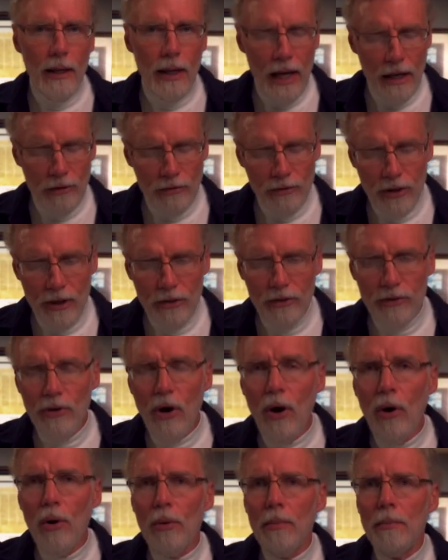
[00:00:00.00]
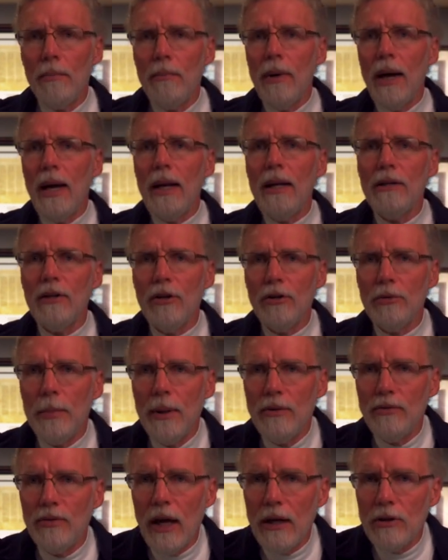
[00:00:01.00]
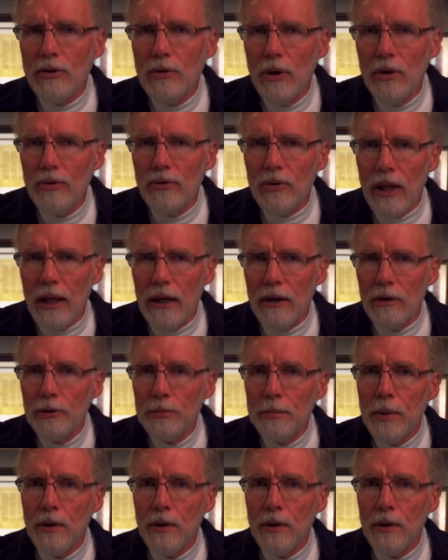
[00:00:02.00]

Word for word: As a result, many dispensationalist leaders